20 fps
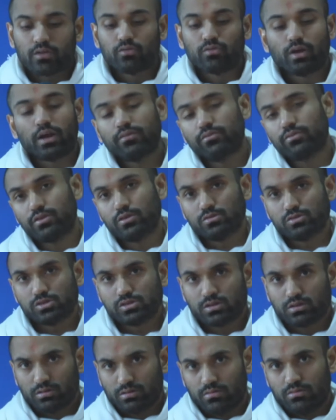
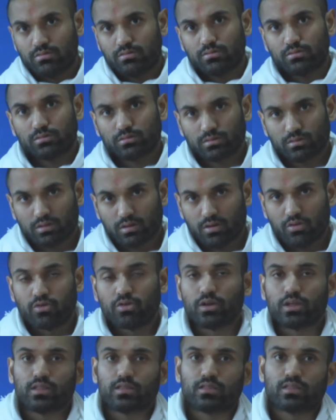refuge
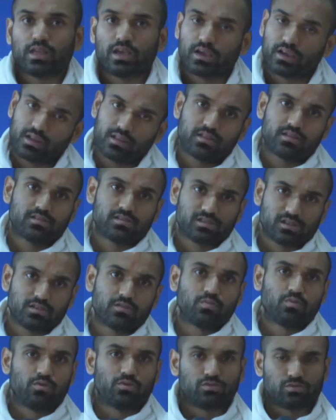underneath the ekantik
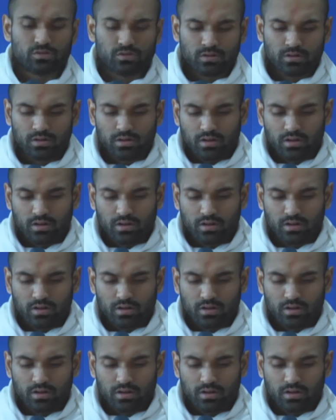satpurush.